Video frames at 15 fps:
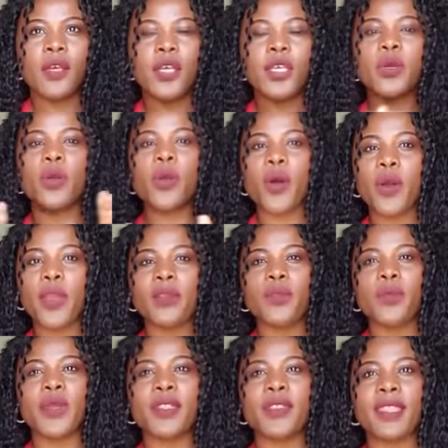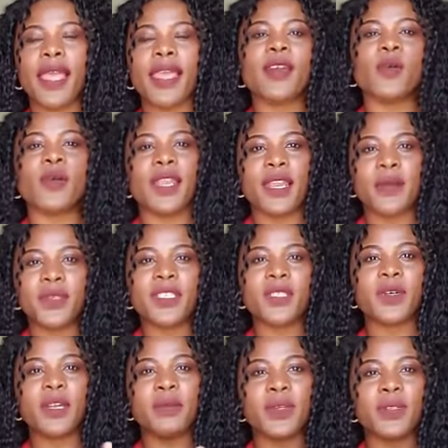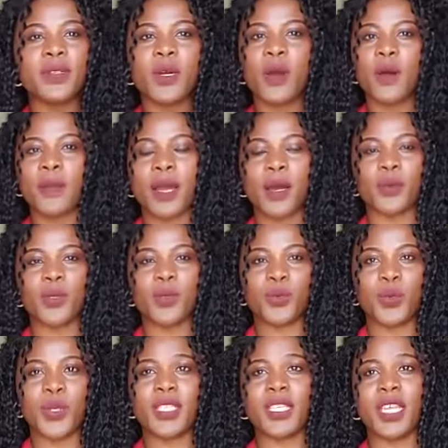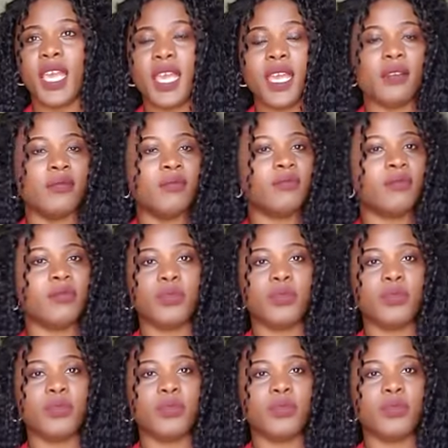you go in with like, okay, let me see what I'm gonna come out with, and